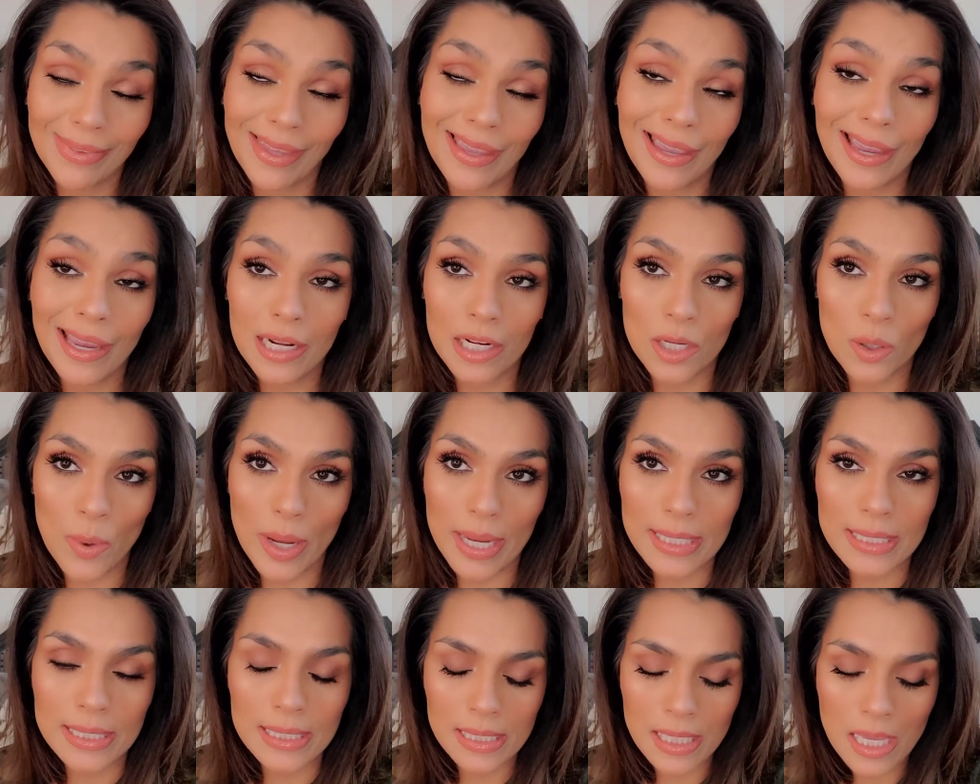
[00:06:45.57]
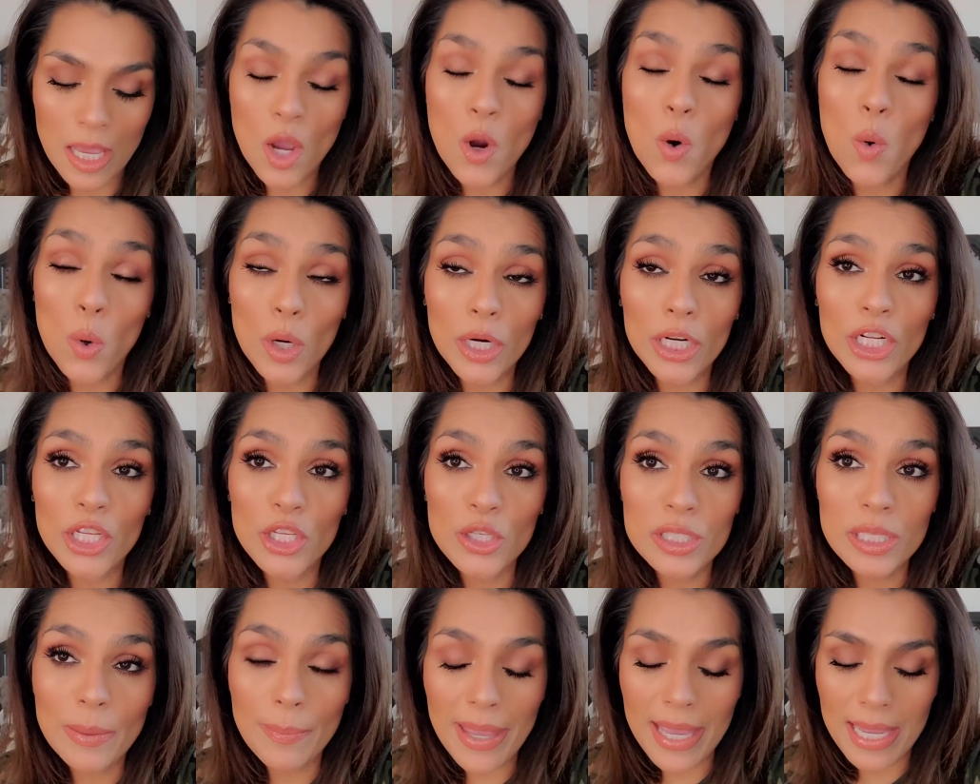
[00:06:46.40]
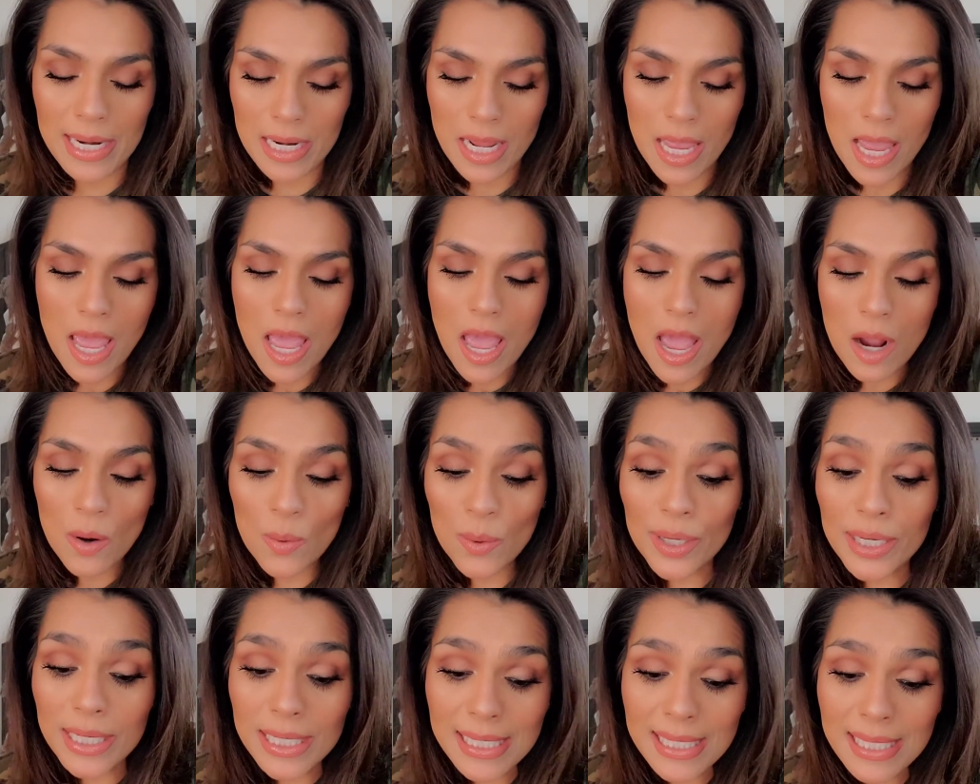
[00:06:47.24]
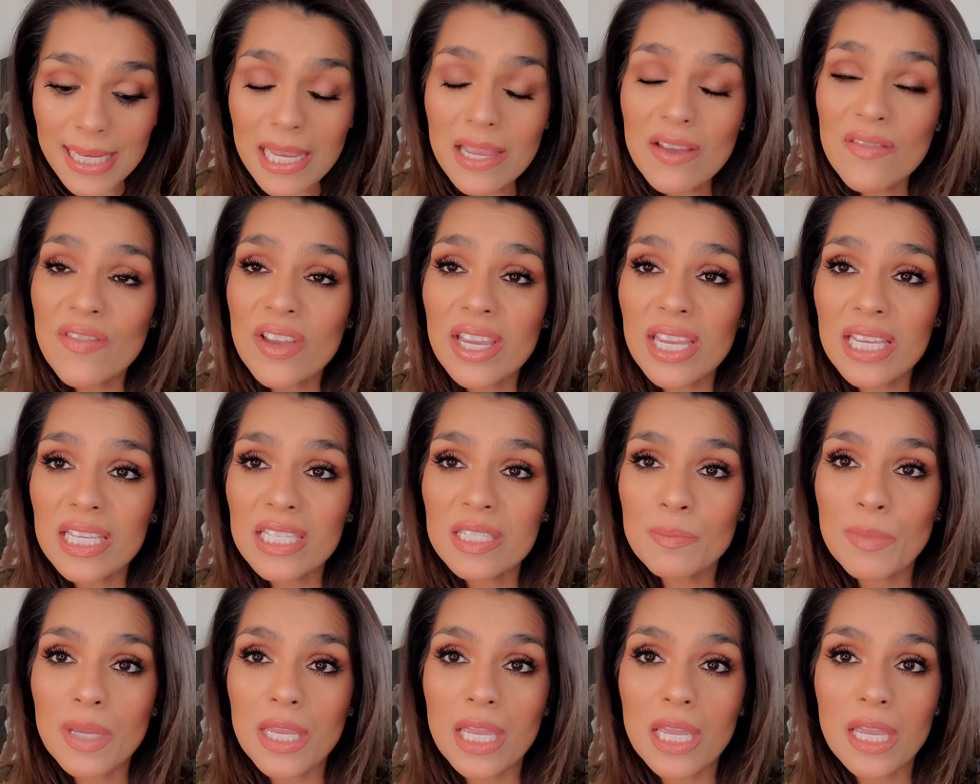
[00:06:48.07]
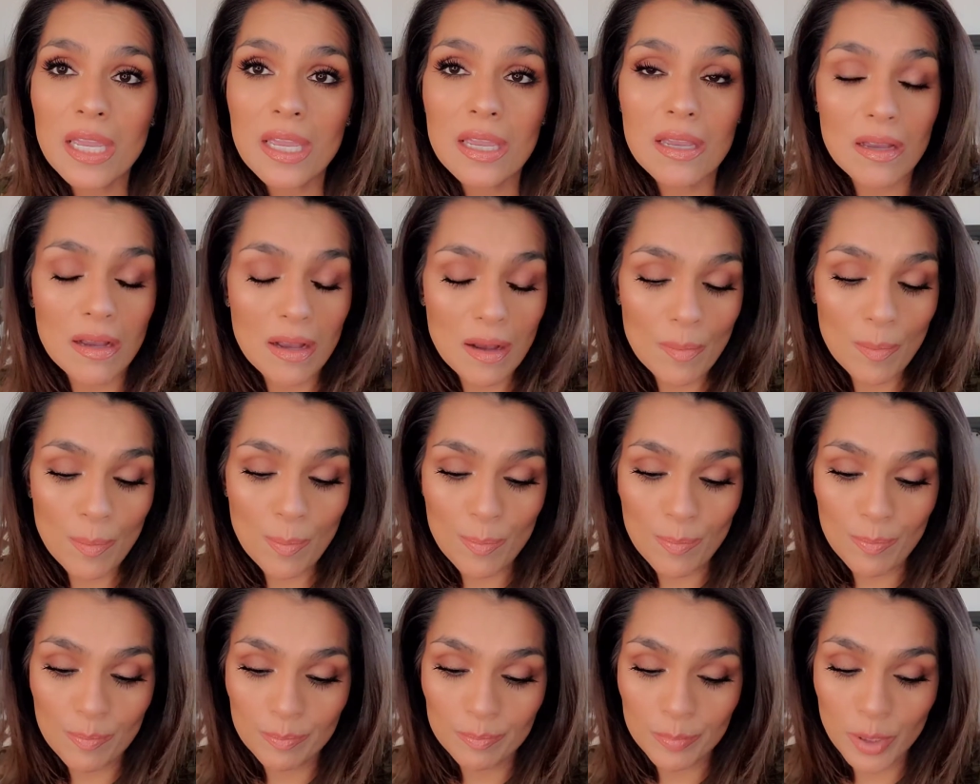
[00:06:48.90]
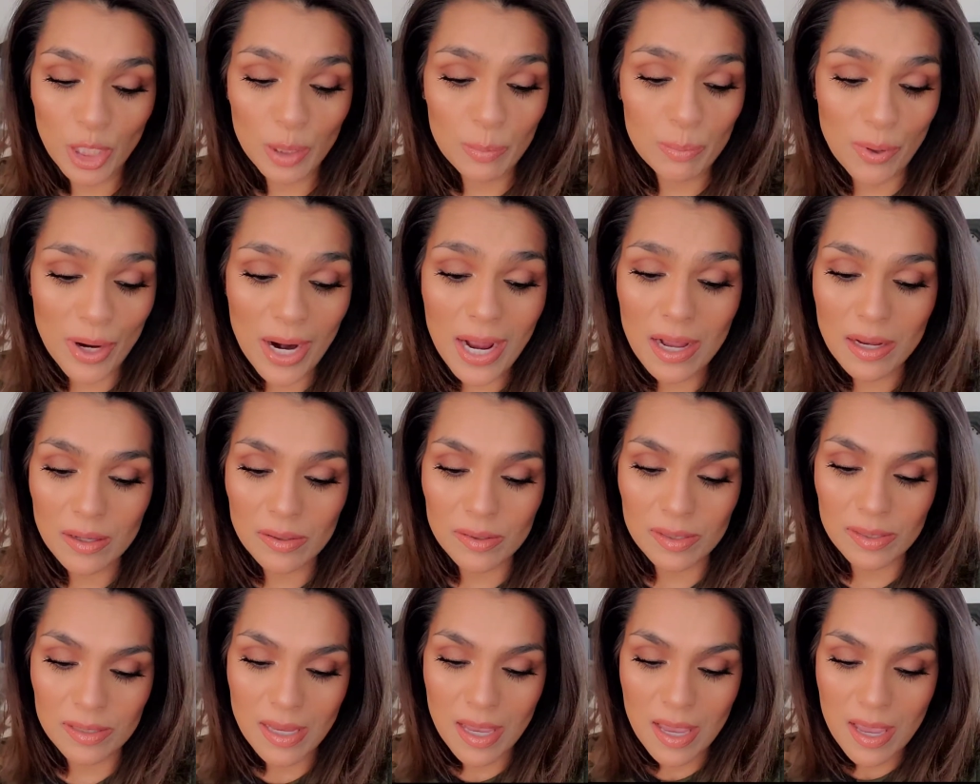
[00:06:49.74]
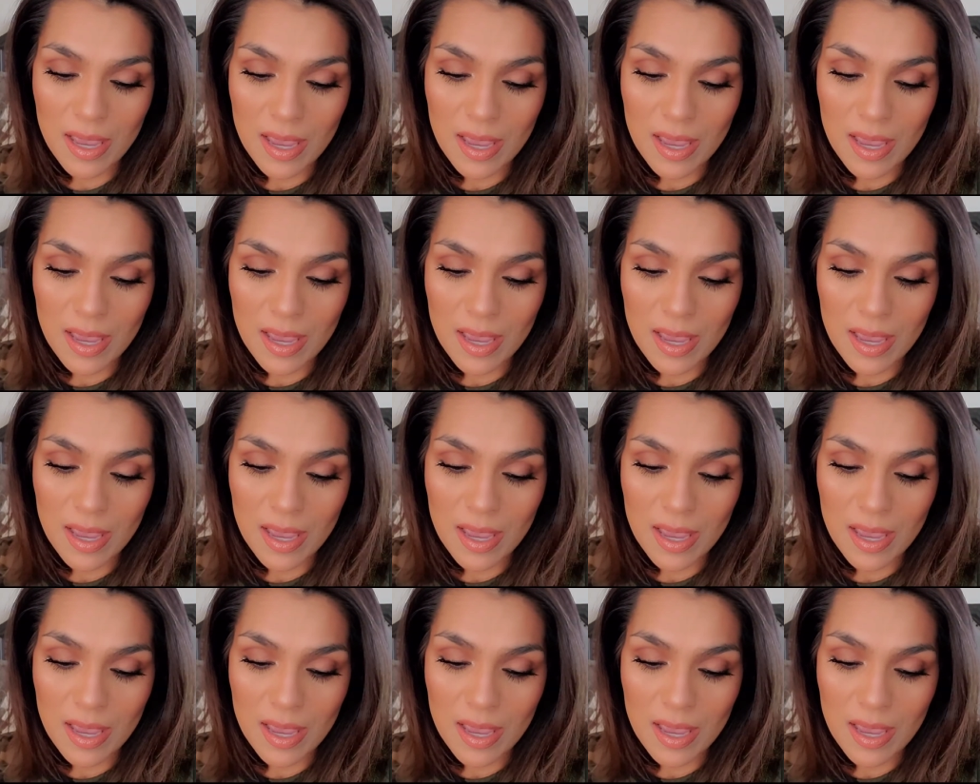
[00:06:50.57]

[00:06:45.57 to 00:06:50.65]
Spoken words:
Anyways, we're going to use the pen. And we're going to see if it gives me good brows.